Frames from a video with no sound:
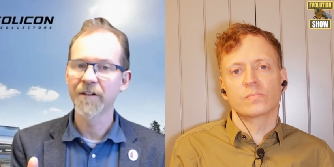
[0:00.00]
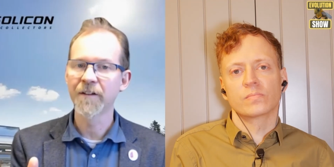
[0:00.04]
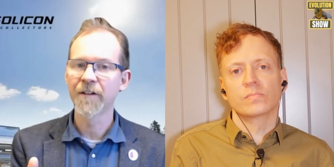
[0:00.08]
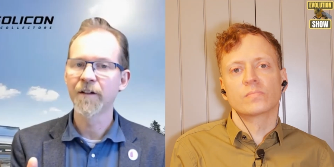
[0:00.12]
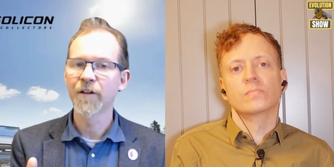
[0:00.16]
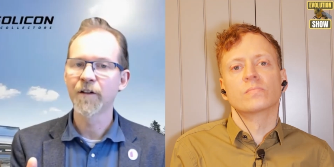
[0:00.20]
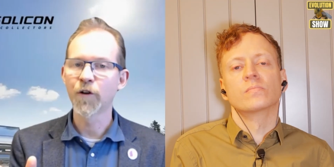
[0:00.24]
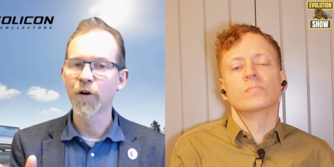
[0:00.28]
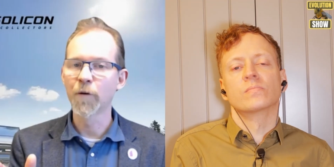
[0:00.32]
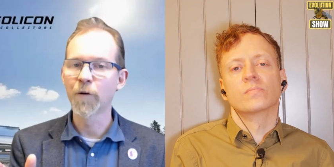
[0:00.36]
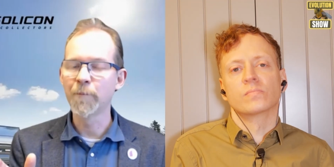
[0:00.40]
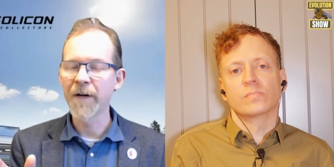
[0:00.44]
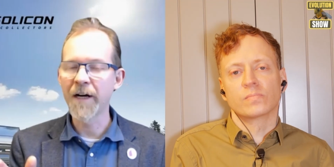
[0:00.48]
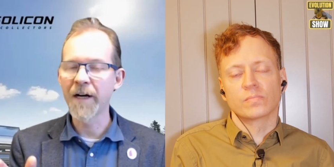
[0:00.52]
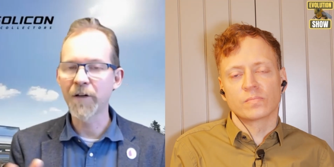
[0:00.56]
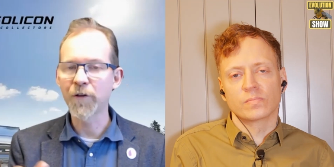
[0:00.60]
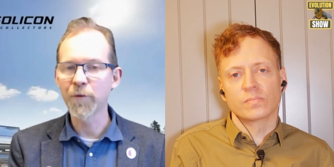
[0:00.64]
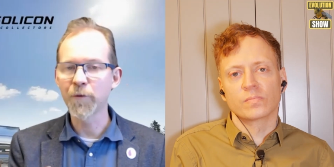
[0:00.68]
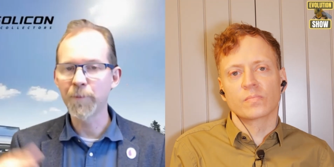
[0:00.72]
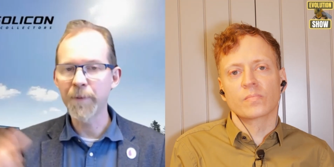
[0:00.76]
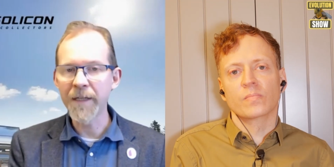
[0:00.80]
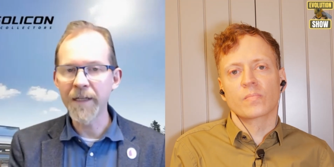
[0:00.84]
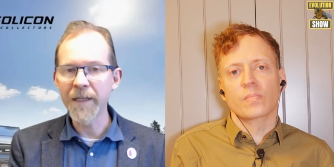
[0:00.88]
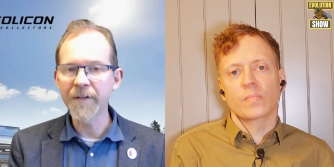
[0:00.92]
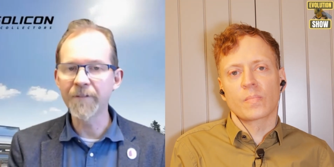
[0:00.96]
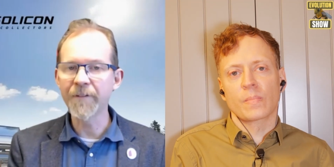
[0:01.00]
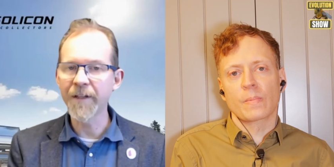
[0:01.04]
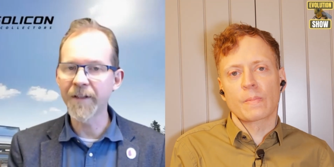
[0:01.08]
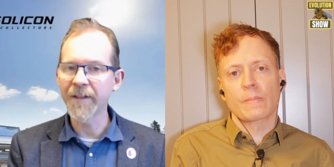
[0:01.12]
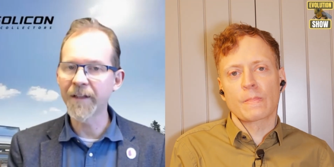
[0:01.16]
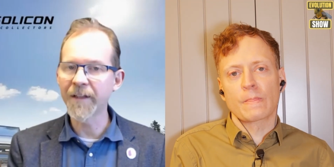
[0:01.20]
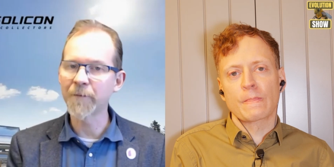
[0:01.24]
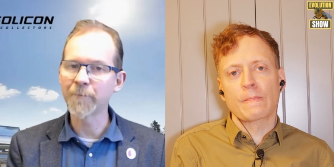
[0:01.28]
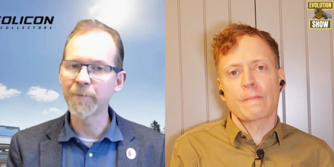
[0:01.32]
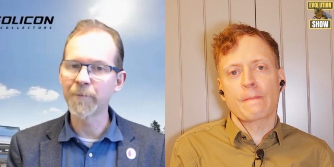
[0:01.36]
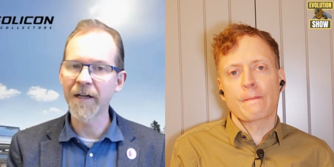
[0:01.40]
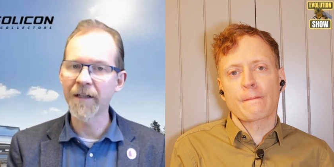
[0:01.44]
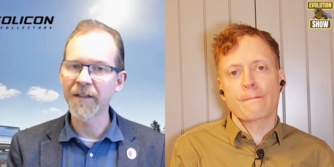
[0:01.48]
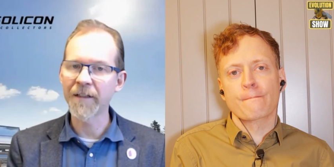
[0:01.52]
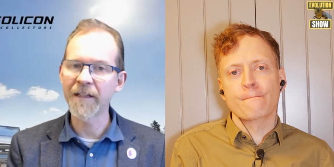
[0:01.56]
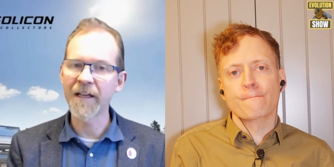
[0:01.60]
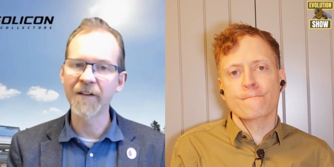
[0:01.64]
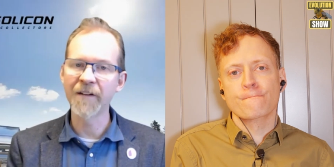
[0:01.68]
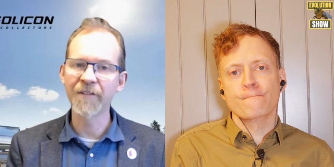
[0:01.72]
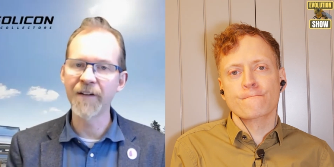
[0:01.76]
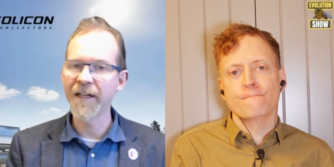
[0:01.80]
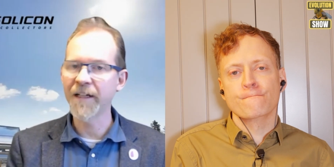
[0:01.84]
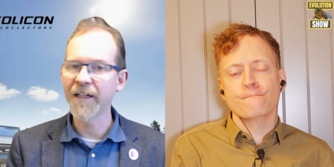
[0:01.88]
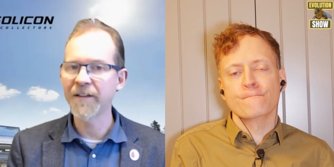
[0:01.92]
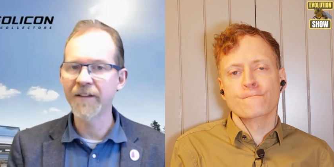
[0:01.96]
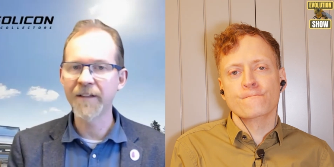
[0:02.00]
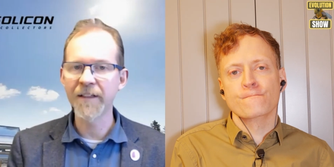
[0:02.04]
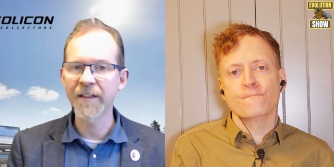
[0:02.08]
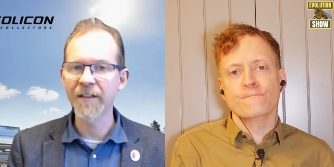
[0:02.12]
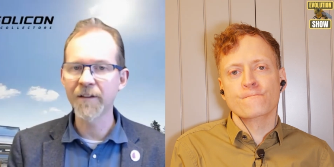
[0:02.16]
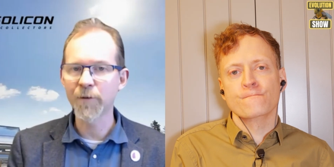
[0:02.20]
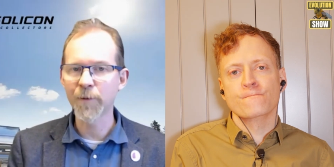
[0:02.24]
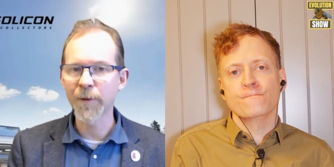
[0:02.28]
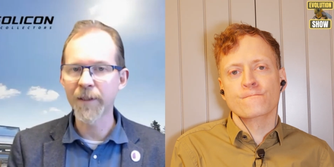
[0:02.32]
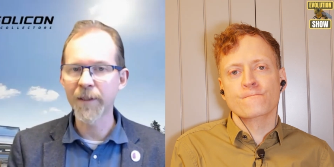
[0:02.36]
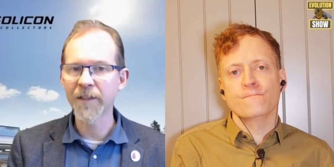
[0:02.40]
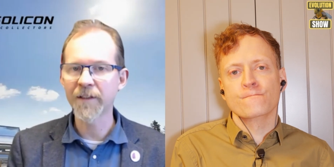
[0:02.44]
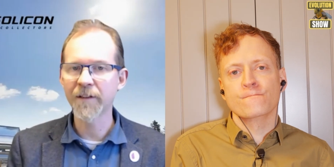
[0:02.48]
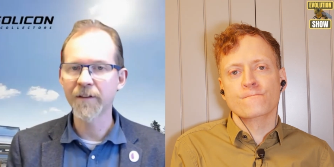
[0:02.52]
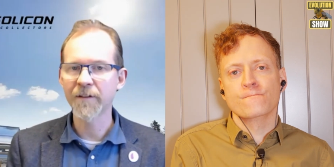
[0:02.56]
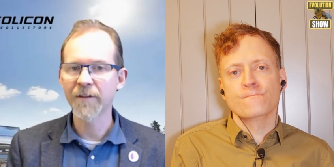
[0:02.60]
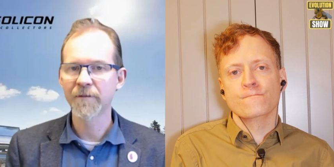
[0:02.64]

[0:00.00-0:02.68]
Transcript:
Speaker 1: compared to PV that might have 18, 20.